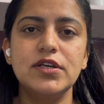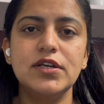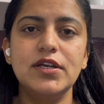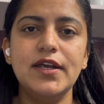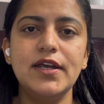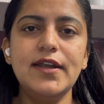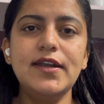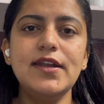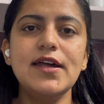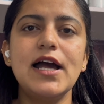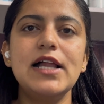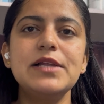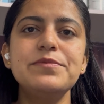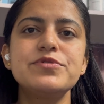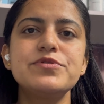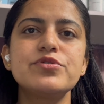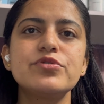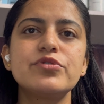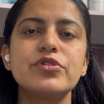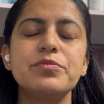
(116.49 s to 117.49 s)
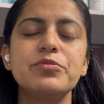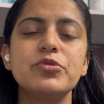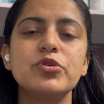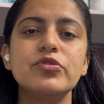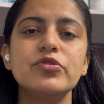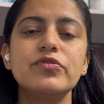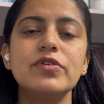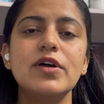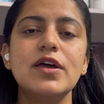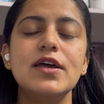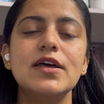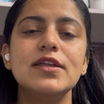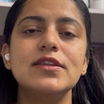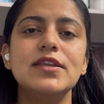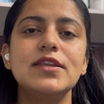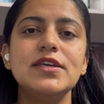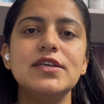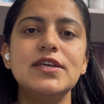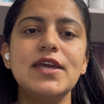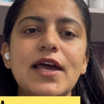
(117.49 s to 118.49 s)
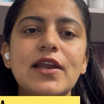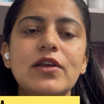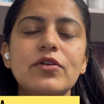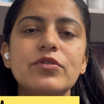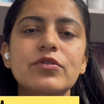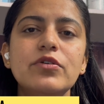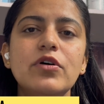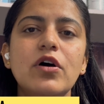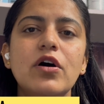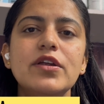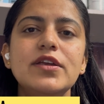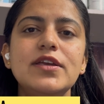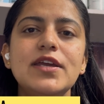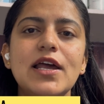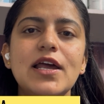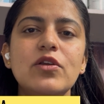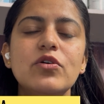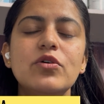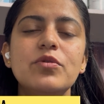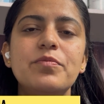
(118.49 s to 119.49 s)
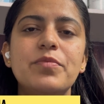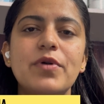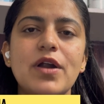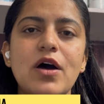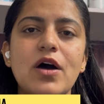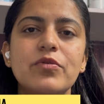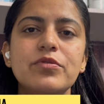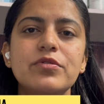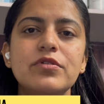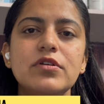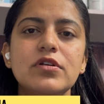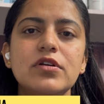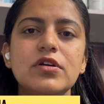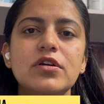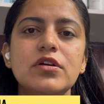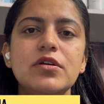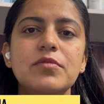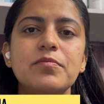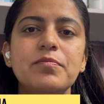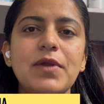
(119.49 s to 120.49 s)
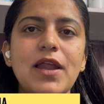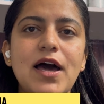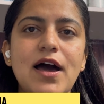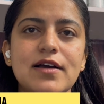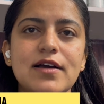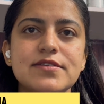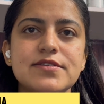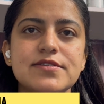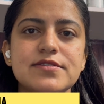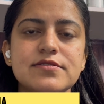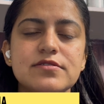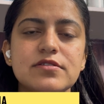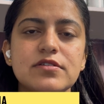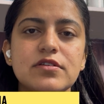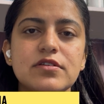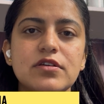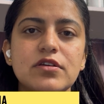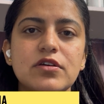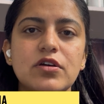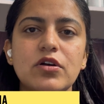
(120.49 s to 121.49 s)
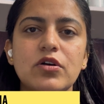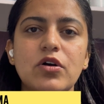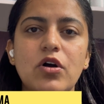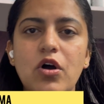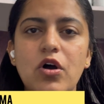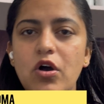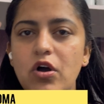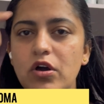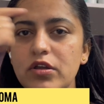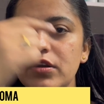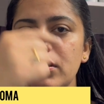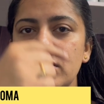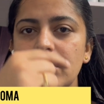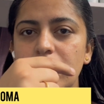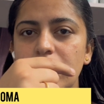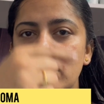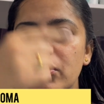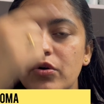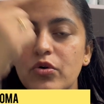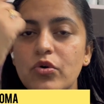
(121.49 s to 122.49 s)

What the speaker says: It helps to remove the yellow or yellow-brown plaques on or